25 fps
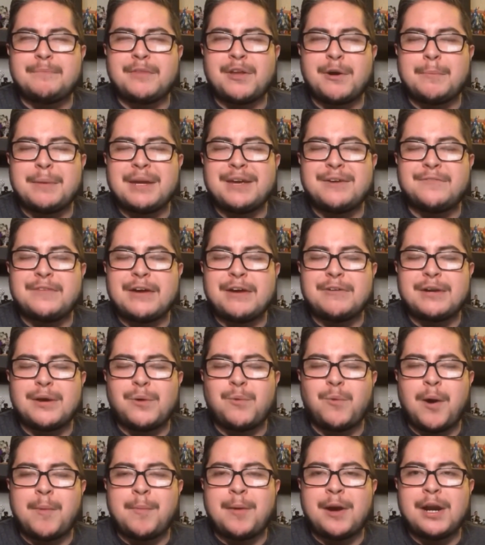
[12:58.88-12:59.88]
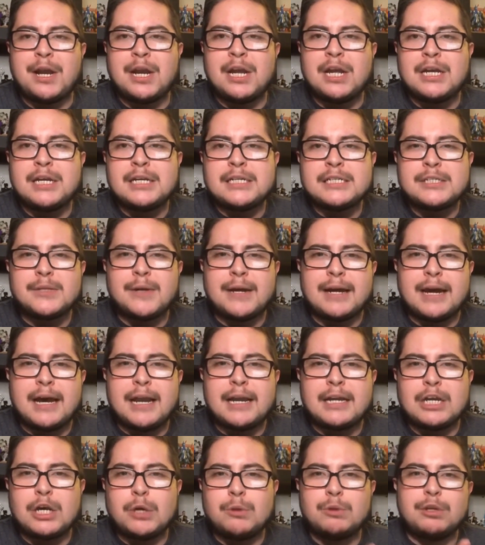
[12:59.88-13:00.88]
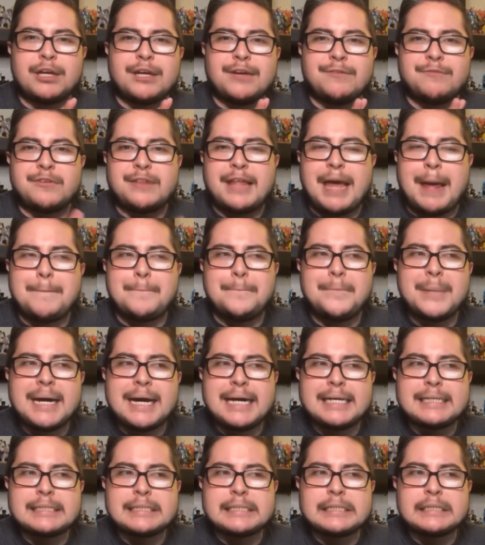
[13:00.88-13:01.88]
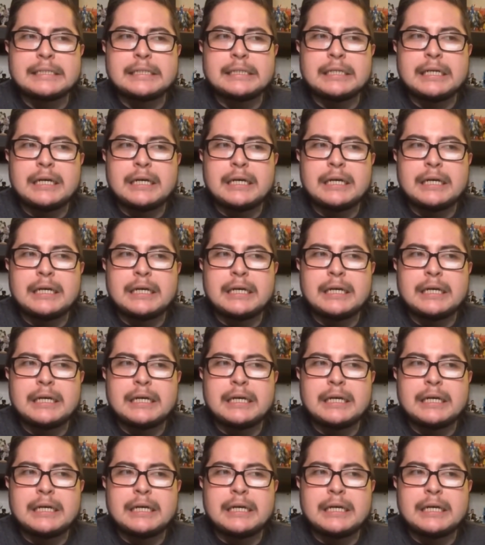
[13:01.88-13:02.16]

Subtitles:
they're being found at Walmart, so I gotta go looking for that. But